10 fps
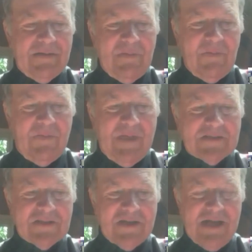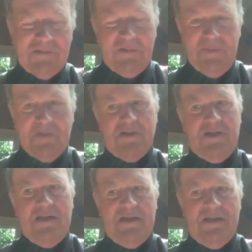that's a contribution,
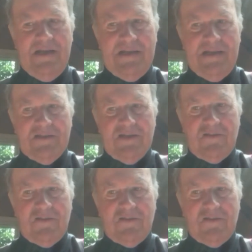and it's just